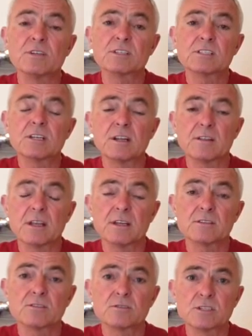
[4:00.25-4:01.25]
to sit on
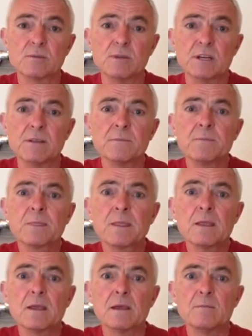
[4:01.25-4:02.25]
that search committee
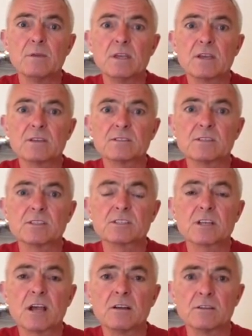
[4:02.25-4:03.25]
because the
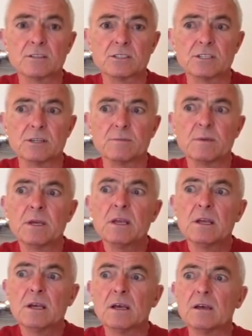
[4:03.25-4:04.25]
scholarship
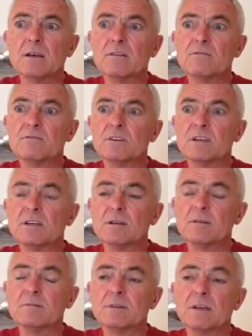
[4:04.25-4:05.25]

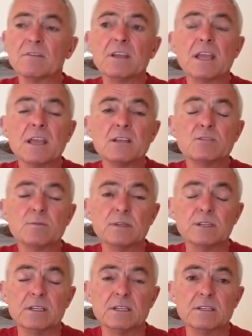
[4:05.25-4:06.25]
of
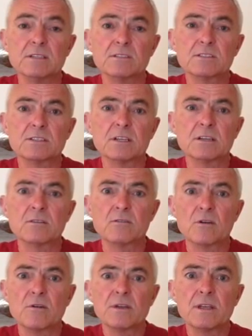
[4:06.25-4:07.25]
engagement is a
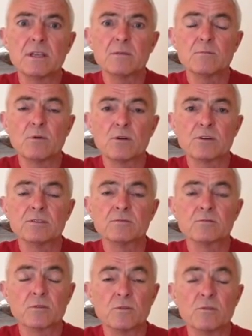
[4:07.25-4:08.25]
growing important
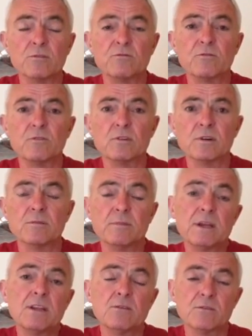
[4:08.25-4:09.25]
role for
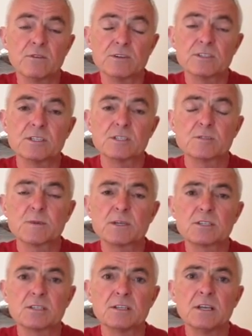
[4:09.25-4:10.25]
many universities,
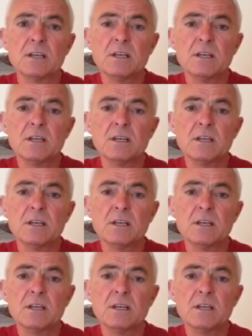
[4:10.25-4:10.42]
especially